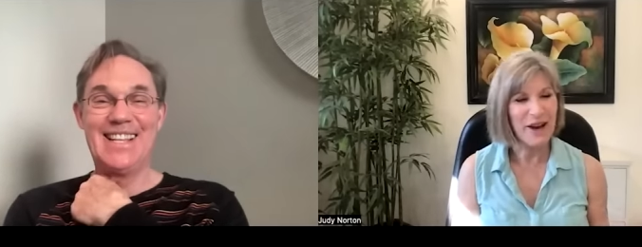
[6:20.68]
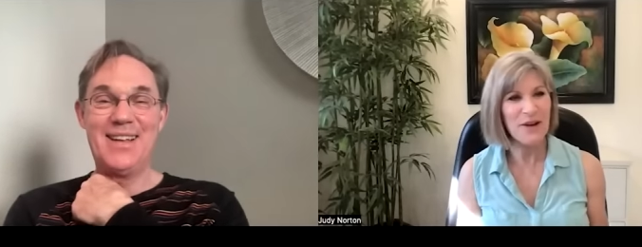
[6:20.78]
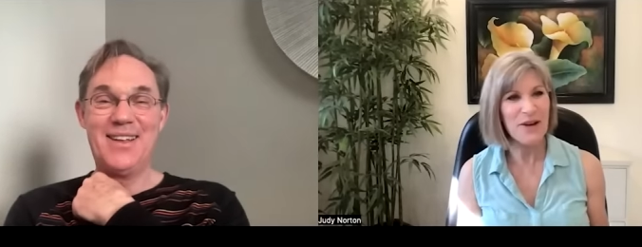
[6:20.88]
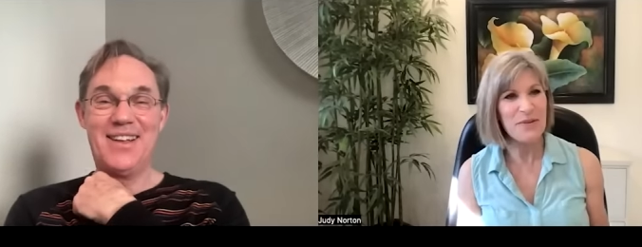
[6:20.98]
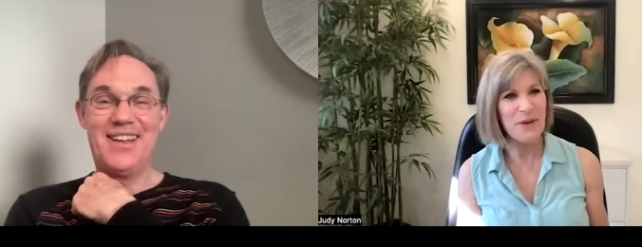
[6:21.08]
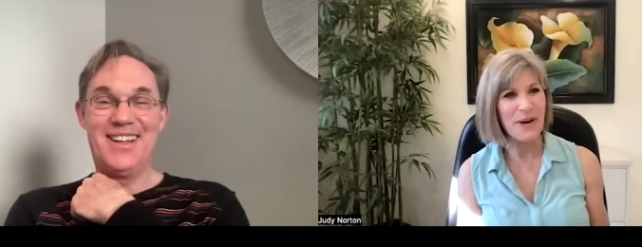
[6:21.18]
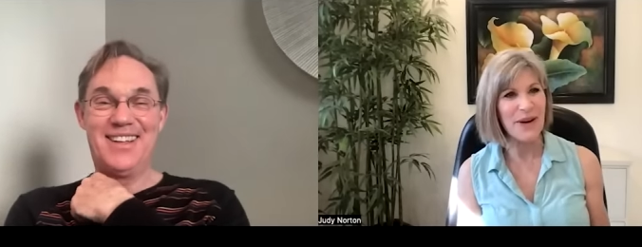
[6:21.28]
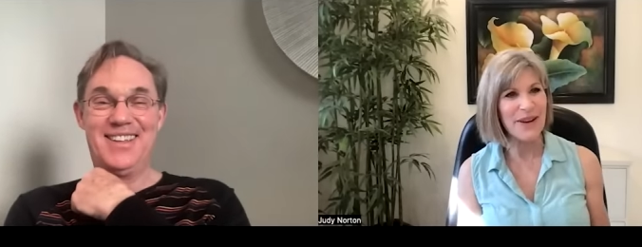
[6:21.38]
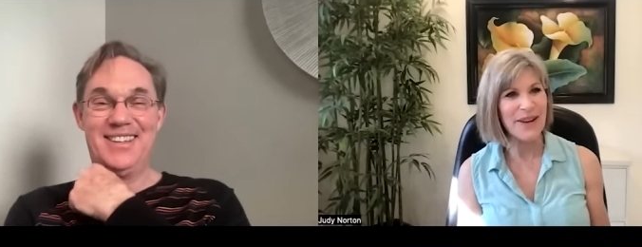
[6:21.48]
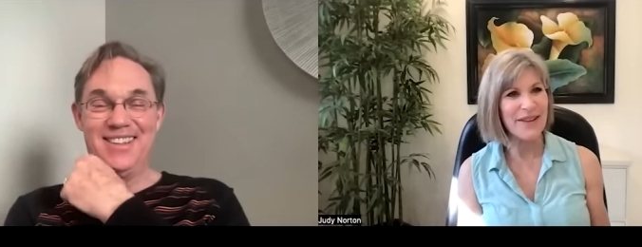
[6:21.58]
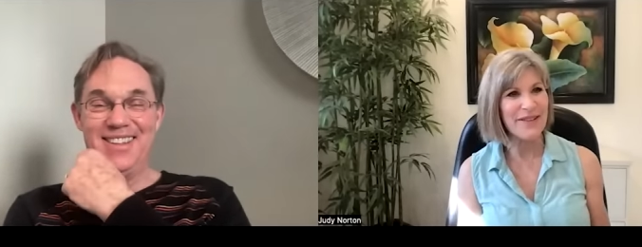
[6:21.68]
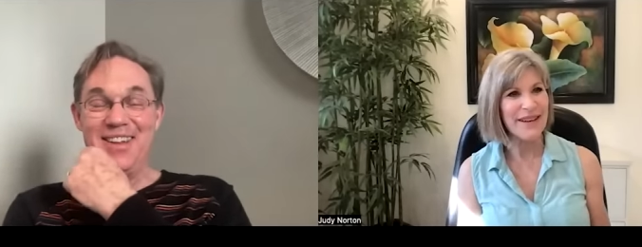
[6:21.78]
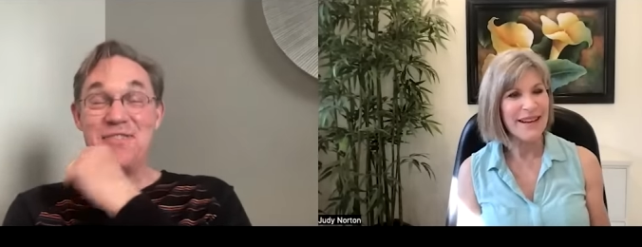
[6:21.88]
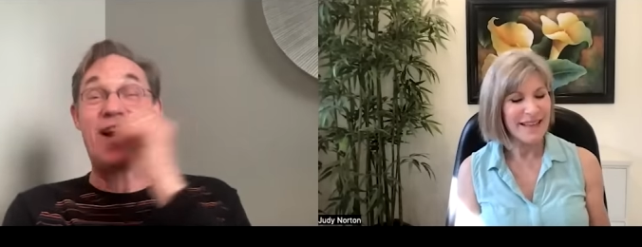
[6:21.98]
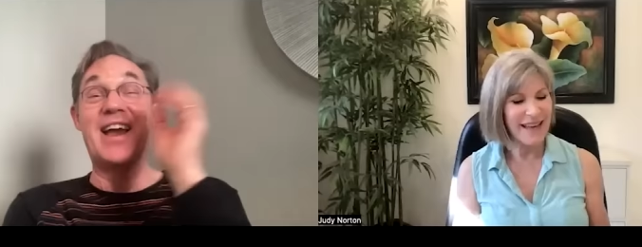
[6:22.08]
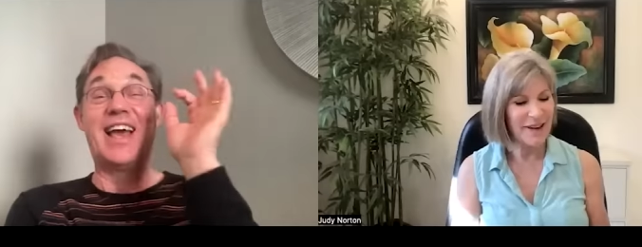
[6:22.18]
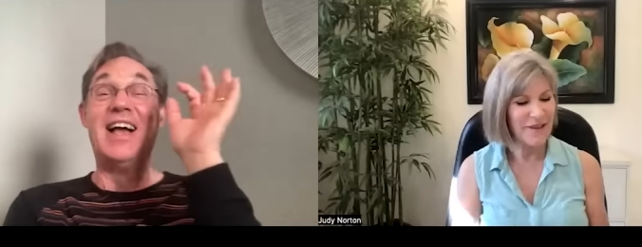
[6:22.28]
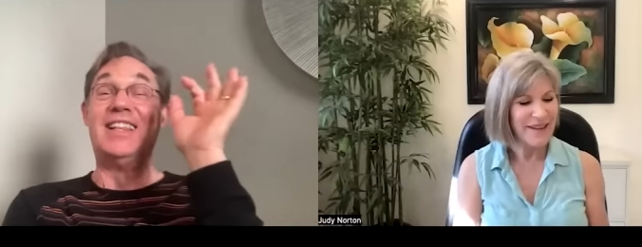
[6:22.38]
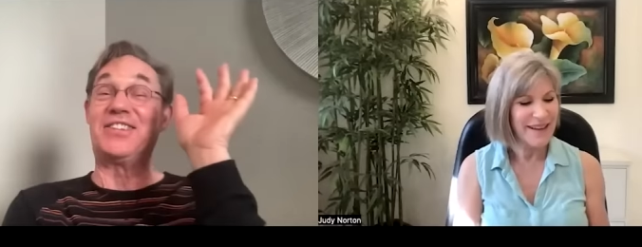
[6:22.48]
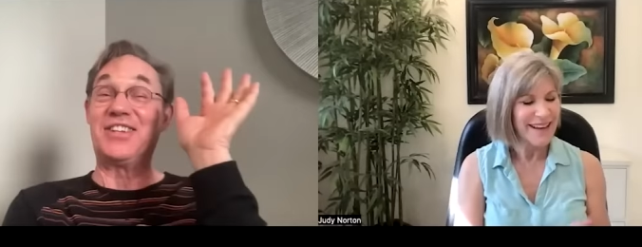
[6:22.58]
Speaker 1: here you were. You I, now.
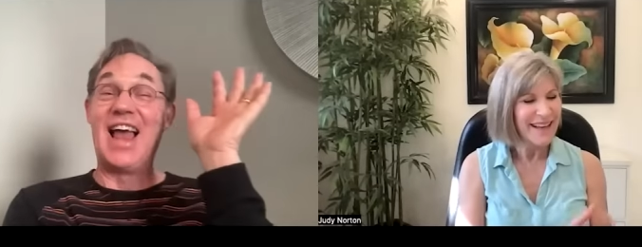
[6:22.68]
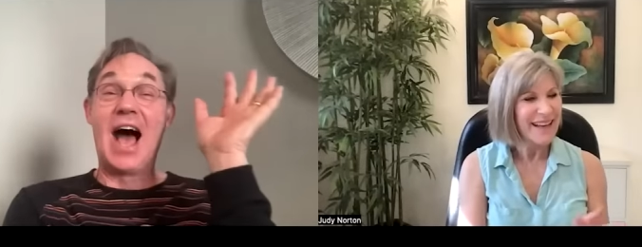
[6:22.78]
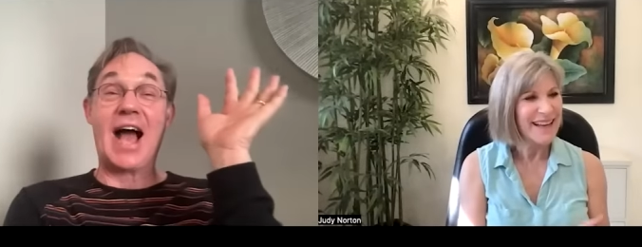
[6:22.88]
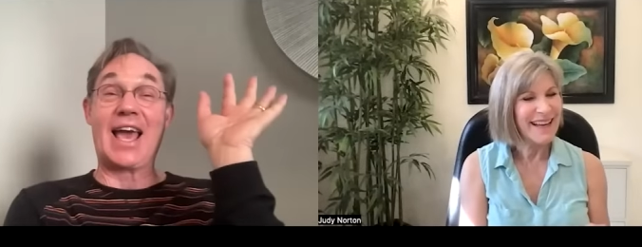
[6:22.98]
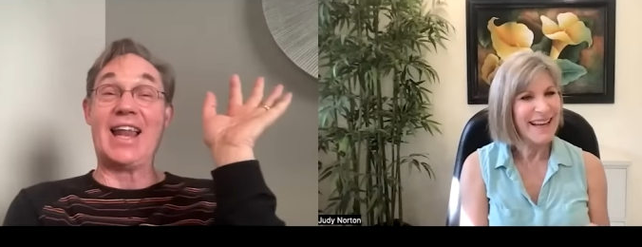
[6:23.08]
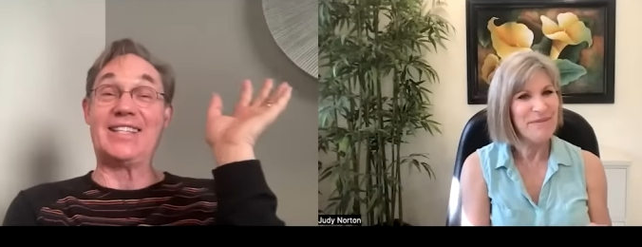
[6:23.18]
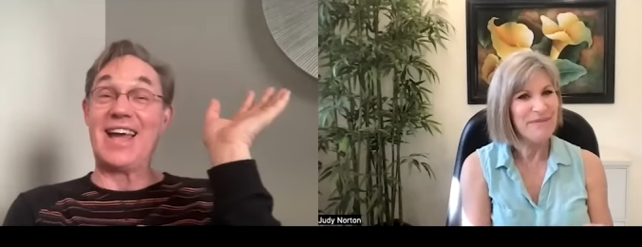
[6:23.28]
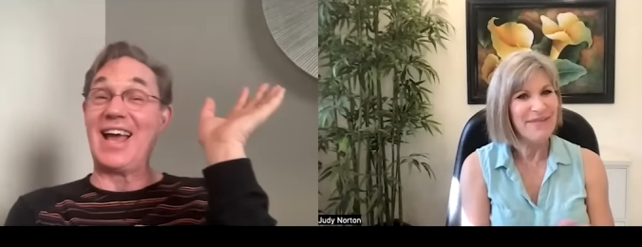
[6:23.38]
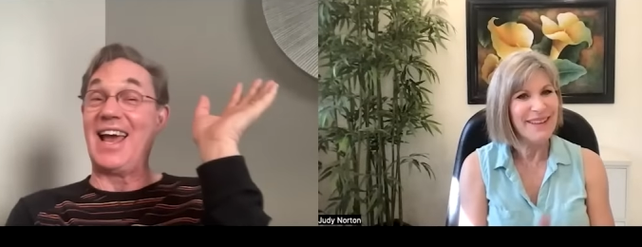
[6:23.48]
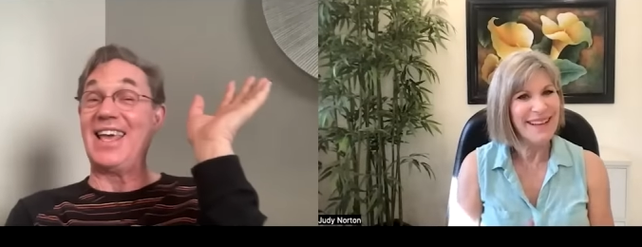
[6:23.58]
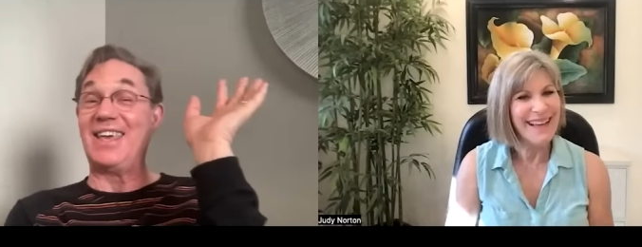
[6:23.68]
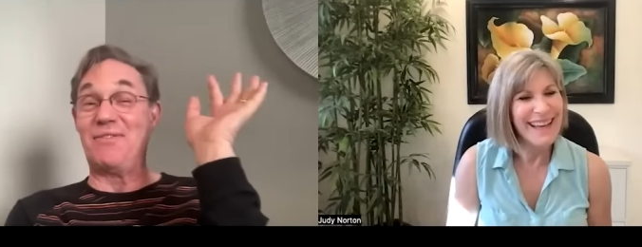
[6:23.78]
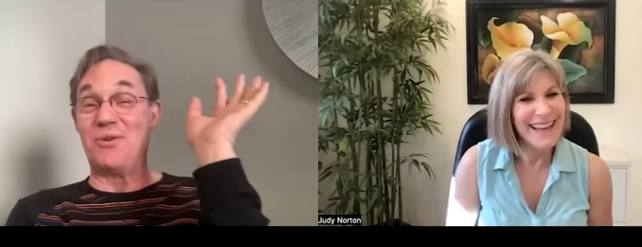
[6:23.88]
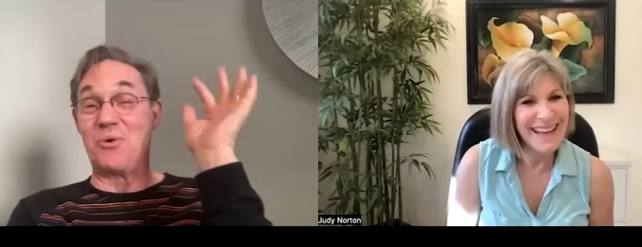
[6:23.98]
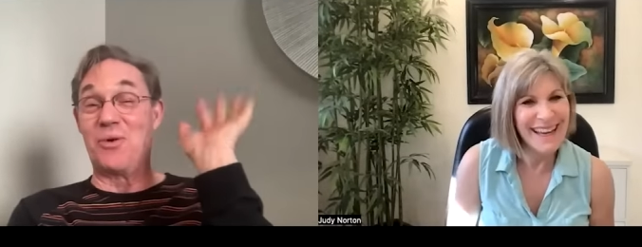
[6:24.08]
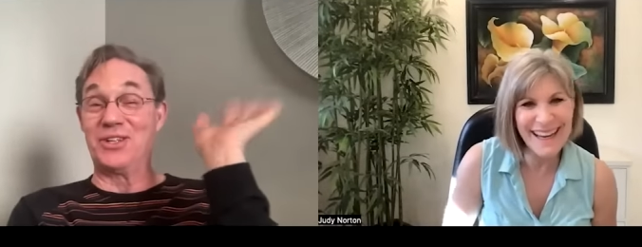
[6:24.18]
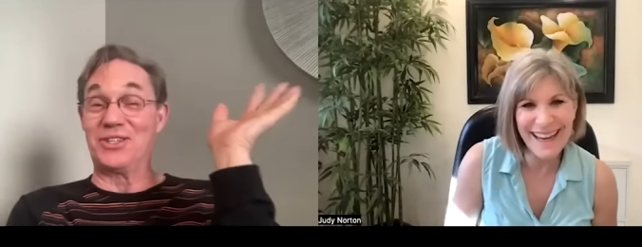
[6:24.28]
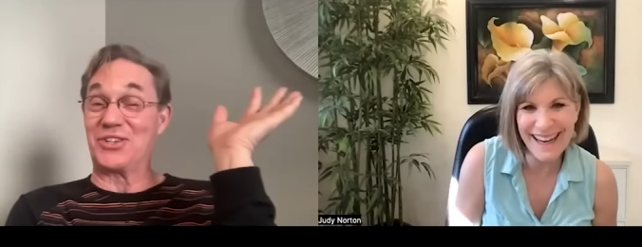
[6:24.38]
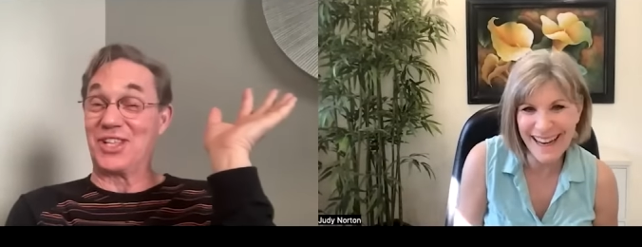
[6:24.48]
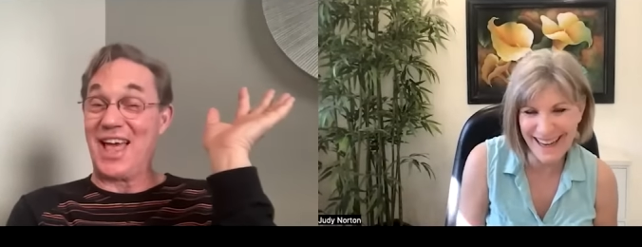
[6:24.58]
I gotta tell, you, I gotta give you a real
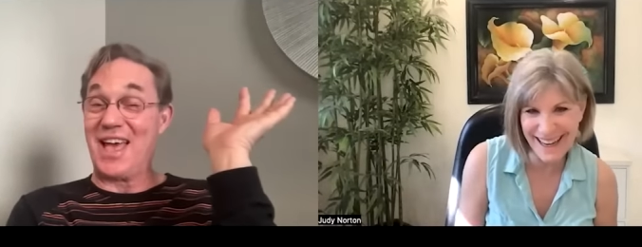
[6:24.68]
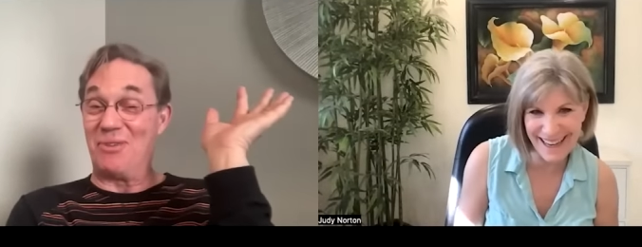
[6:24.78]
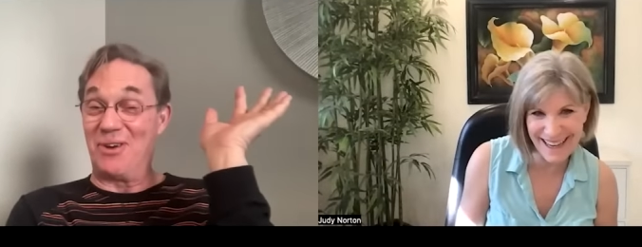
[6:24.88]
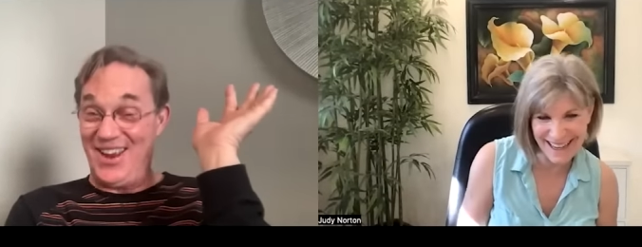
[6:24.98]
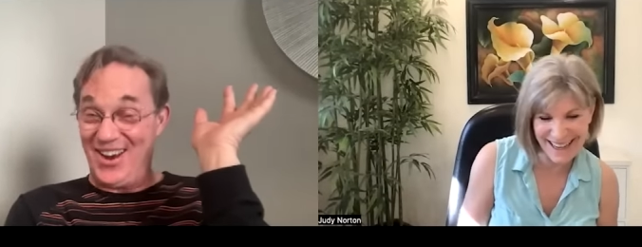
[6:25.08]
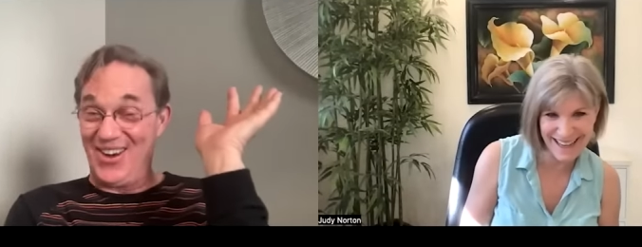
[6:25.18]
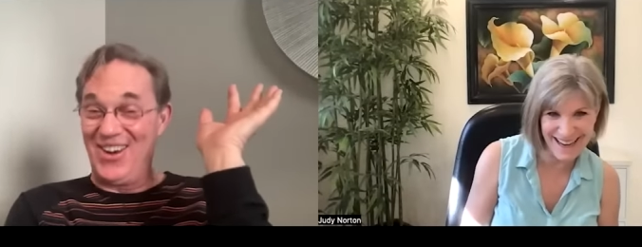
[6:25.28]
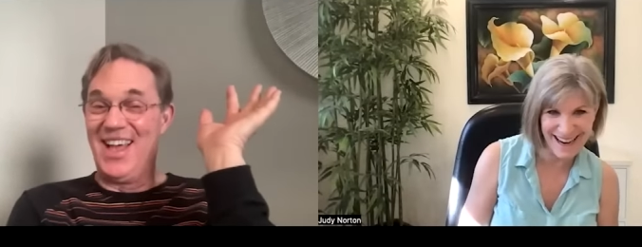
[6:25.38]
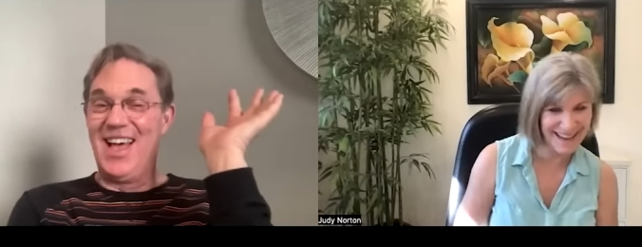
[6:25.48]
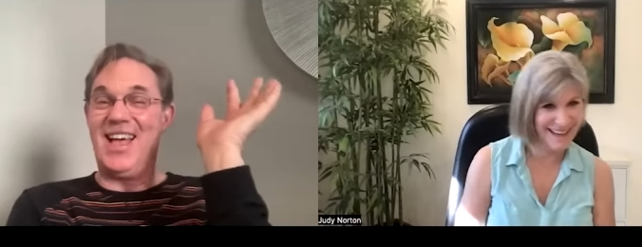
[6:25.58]
disclaimer here. Yeah.